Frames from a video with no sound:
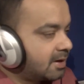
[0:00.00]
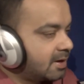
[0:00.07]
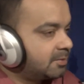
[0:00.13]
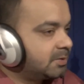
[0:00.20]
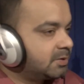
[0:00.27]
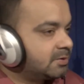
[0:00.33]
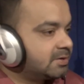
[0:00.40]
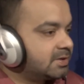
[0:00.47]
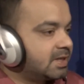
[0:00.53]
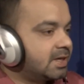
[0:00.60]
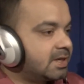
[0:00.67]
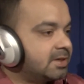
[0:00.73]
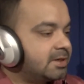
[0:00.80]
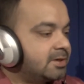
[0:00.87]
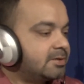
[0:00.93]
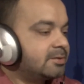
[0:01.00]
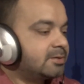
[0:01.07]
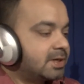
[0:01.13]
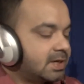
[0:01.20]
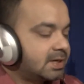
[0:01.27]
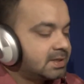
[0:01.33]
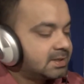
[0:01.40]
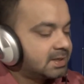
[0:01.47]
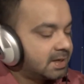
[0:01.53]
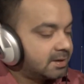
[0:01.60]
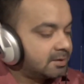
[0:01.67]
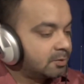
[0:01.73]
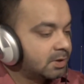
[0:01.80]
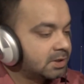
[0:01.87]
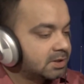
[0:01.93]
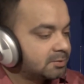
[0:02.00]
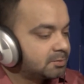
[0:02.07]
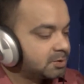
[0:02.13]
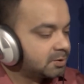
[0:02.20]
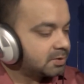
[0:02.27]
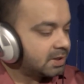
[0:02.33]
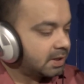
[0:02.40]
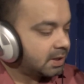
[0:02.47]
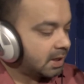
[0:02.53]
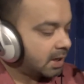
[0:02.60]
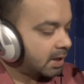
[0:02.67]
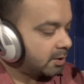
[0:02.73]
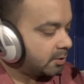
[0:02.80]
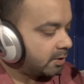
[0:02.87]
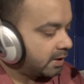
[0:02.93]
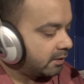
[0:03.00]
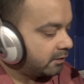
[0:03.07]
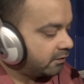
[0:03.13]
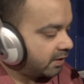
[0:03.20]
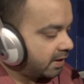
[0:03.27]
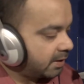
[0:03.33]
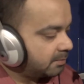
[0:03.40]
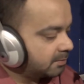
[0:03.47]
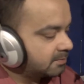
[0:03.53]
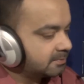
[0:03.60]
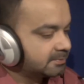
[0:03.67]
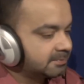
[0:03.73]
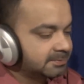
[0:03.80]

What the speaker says: I'm good, thank you, Kate. And welcome to the Arrow FM.